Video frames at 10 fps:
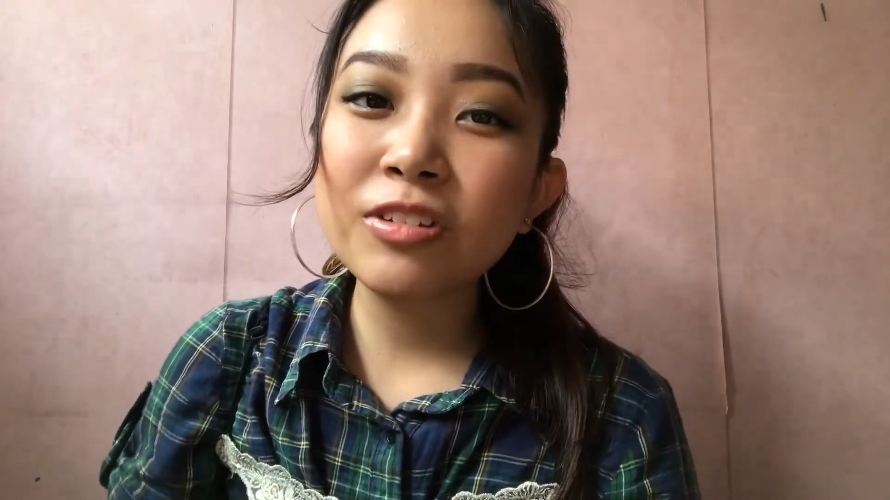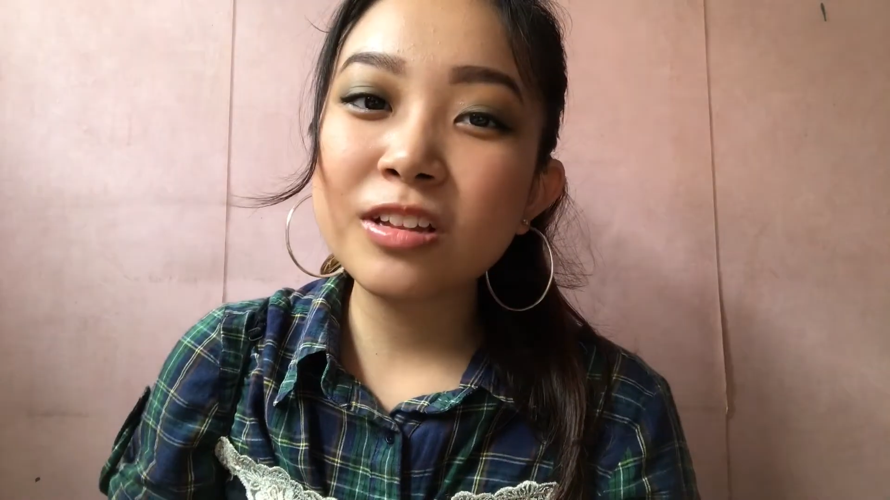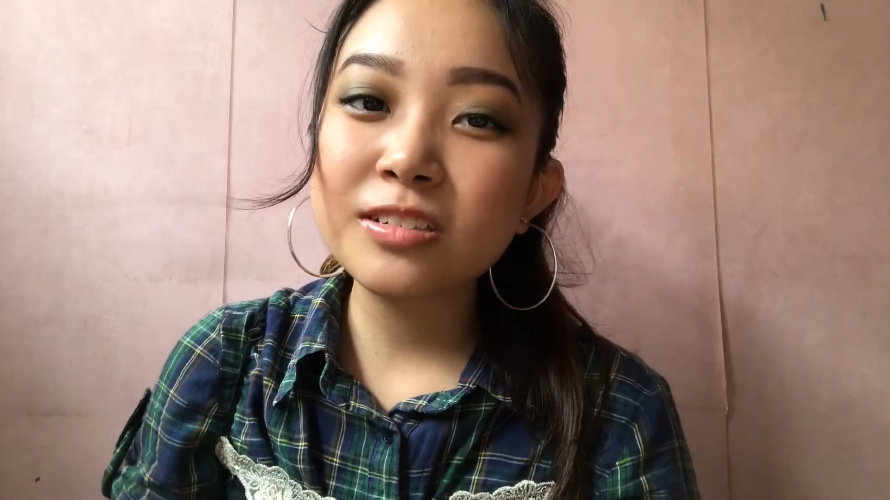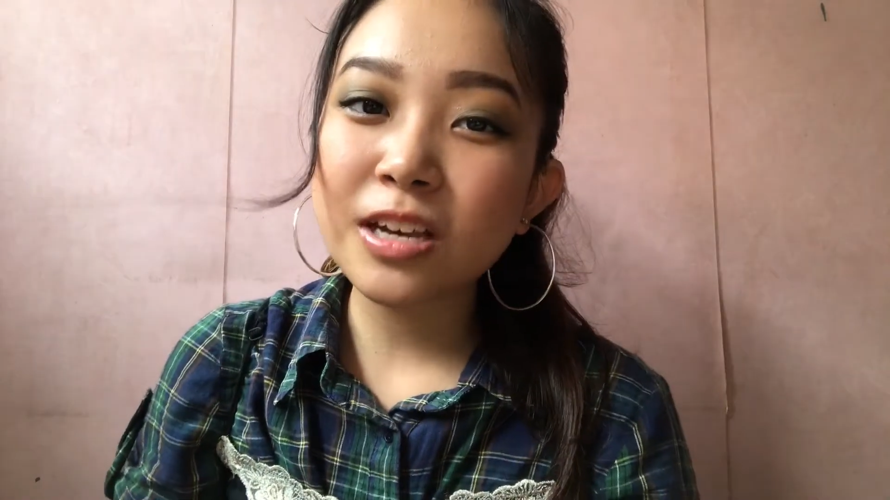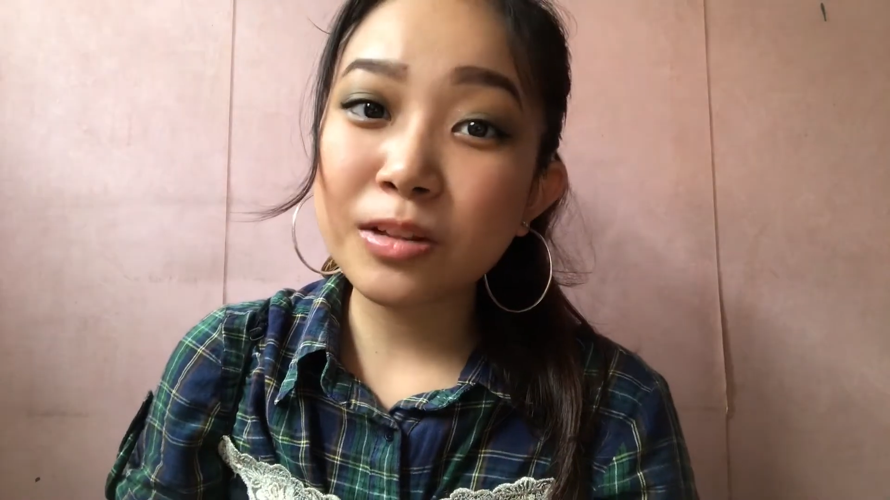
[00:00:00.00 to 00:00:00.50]

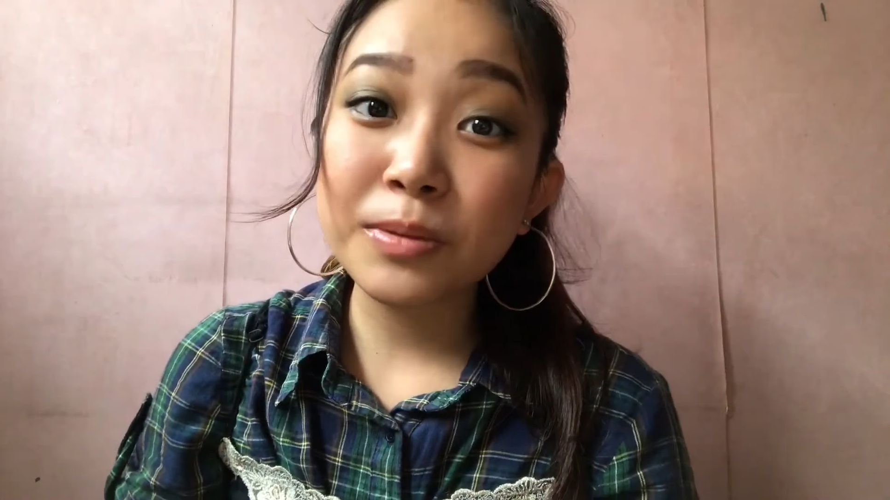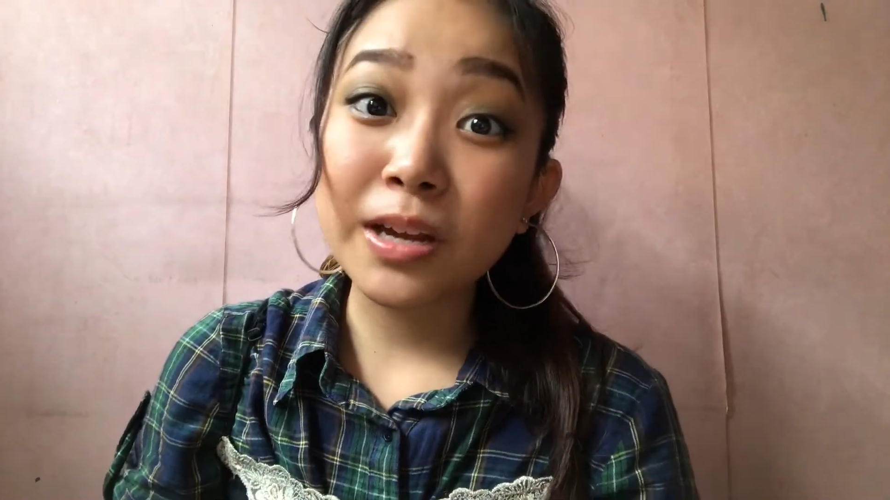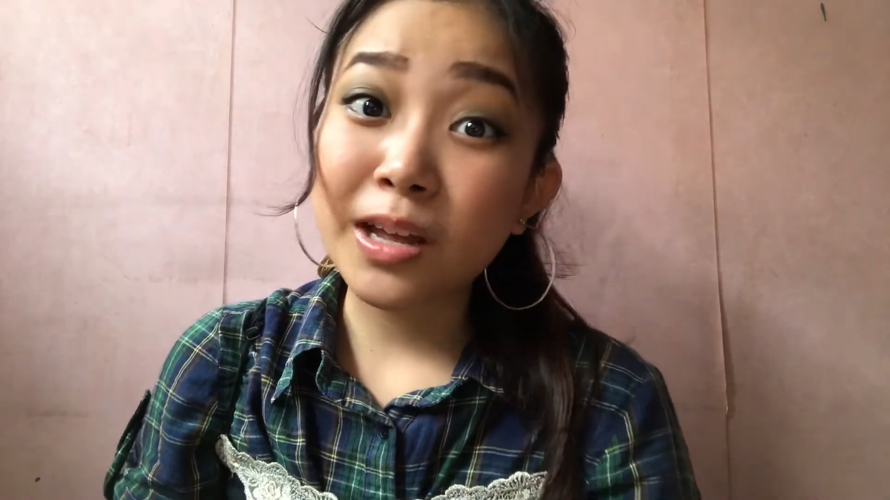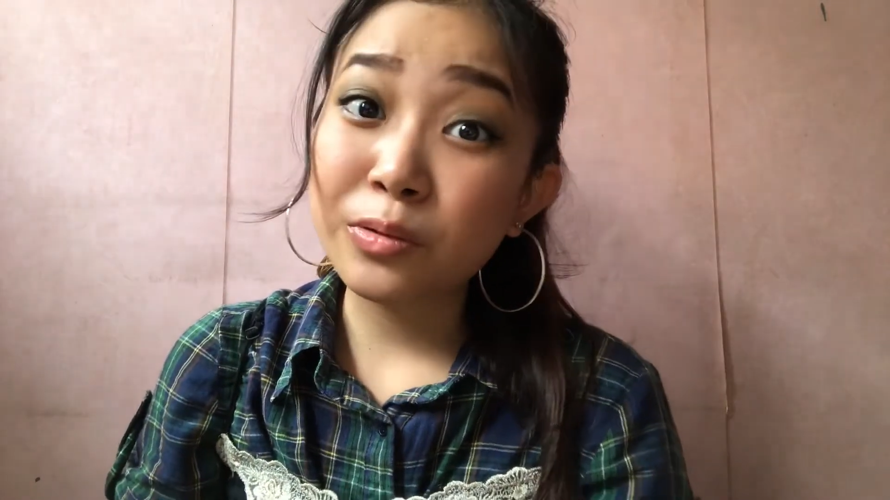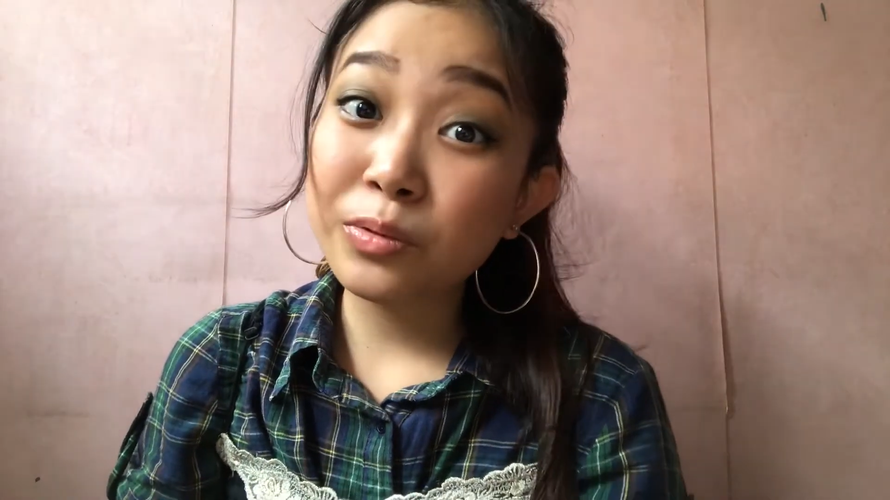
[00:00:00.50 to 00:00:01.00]
really
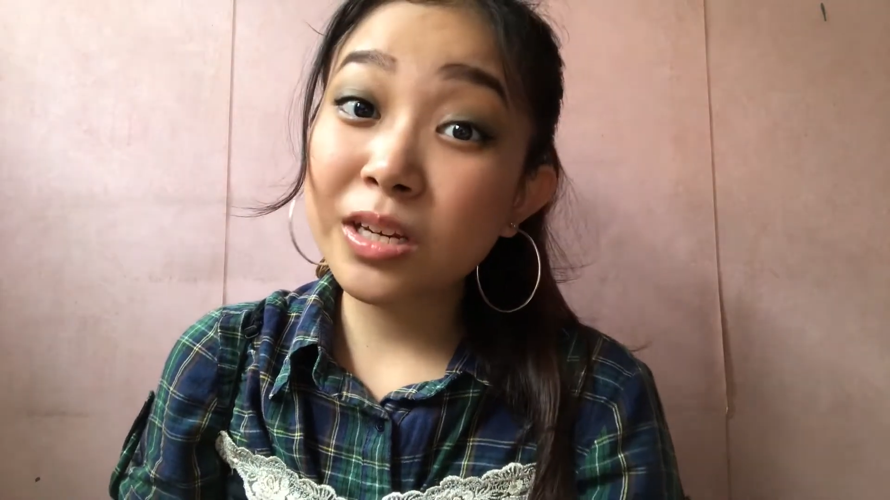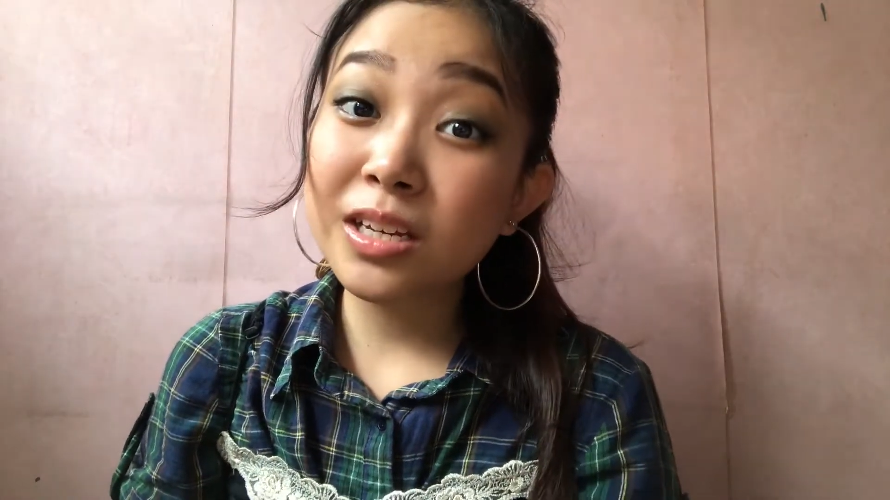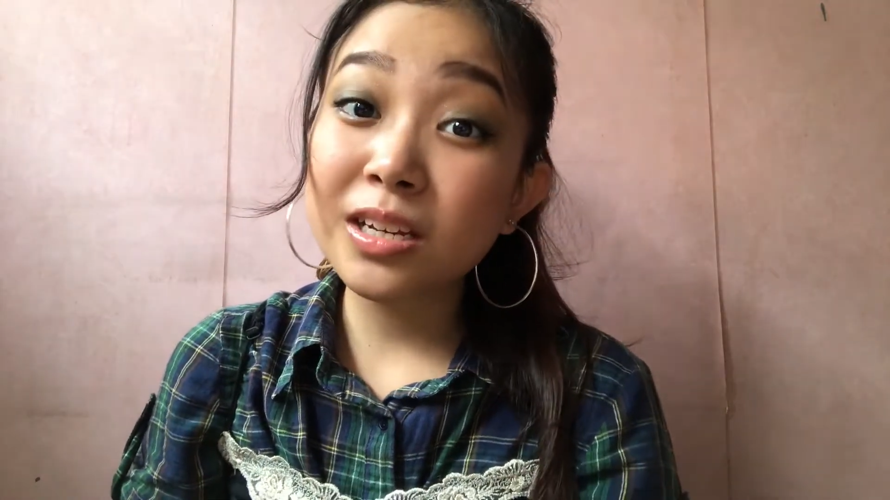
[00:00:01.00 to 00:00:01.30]
celebrate Halloween